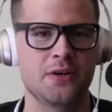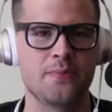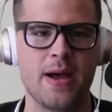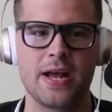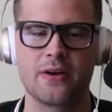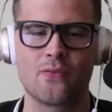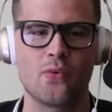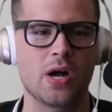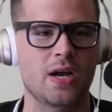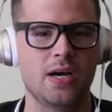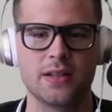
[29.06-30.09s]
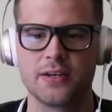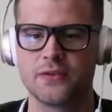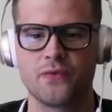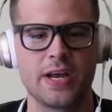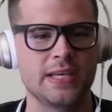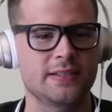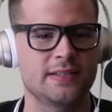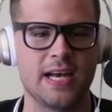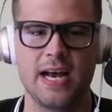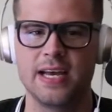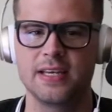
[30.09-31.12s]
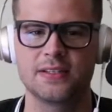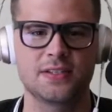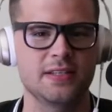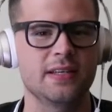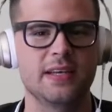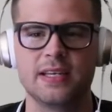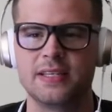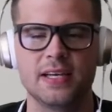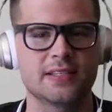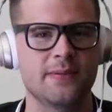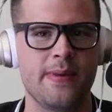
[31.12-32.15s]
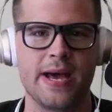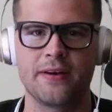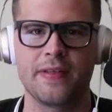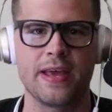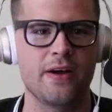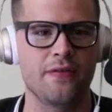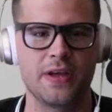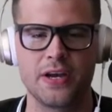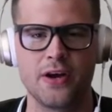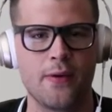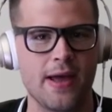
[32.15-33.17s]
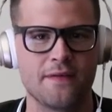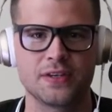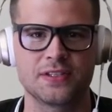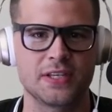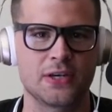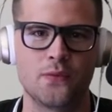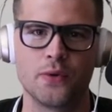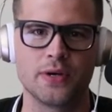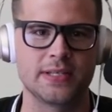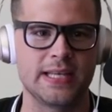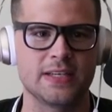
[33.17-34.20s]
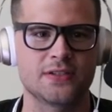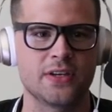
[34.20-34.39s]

no matter what color, race, size, it doesn't matter. They know every single word to that